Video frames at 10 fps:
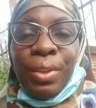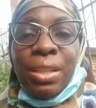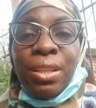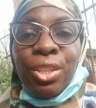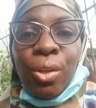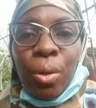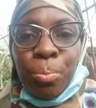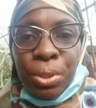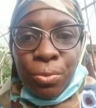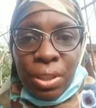The show
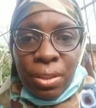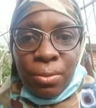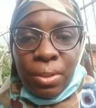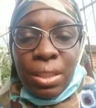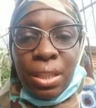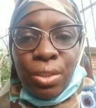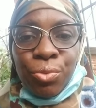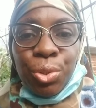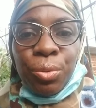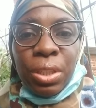up is real. It
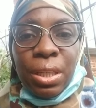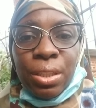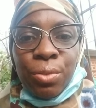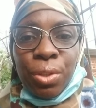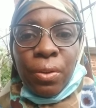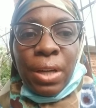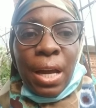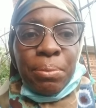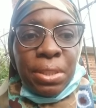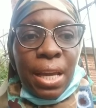truly is real. And
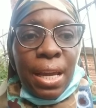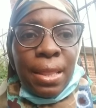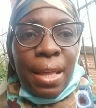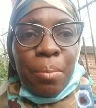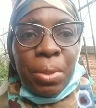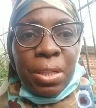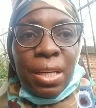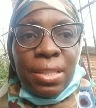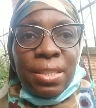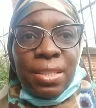I'm saying that
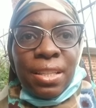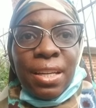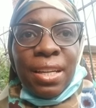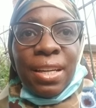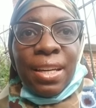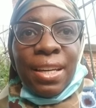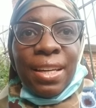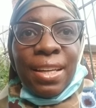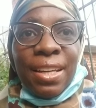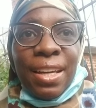because
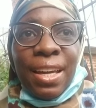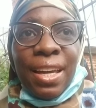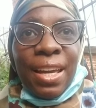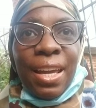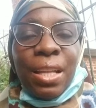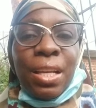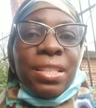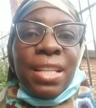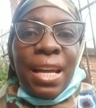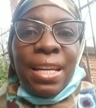
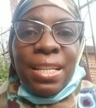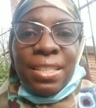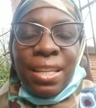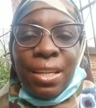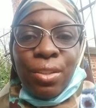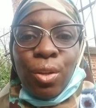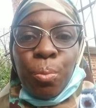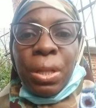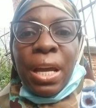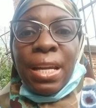it's not easy,
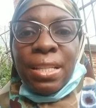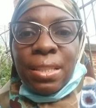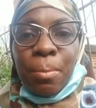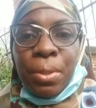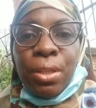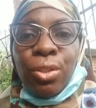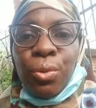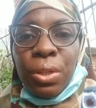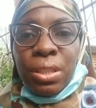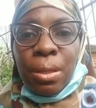planning something and
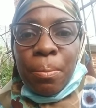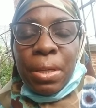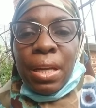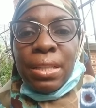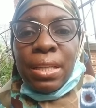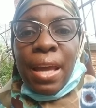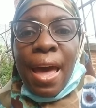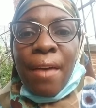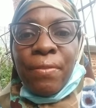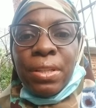doing something and then
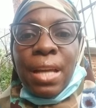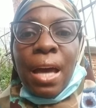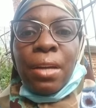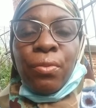have it not